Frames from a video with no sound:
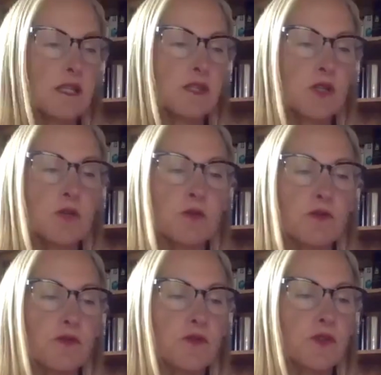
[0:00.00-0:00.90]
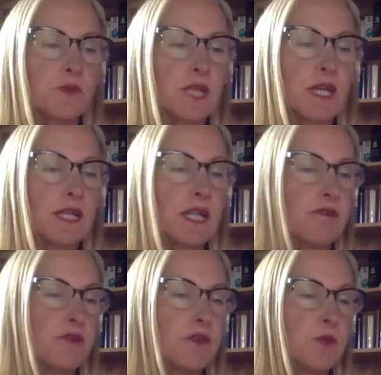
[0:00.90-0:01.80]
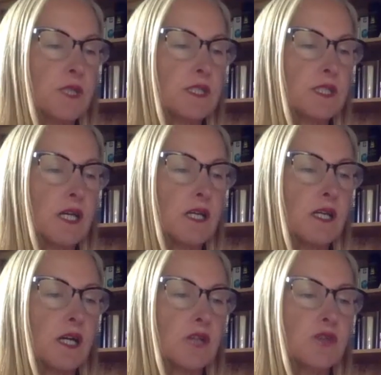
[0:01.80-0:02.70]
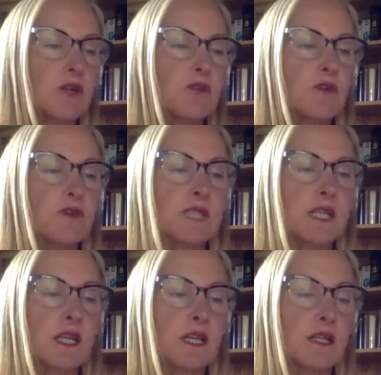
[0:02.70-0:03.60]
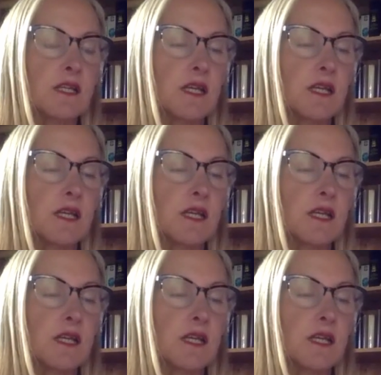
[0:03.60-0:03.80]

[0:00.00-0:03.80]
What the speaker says: stole what food we had left the winter, and drove off singing.